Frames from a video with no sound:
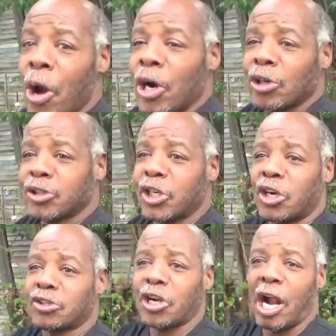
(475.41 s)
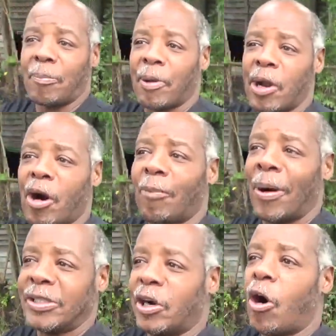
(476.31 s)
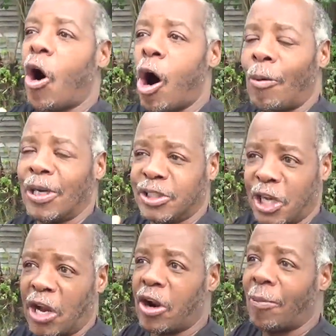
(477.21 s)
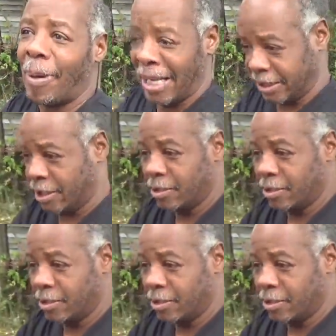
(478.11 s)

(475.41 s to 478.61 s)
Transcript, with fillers: say? Be still stereotype, be your best, and always stay your best.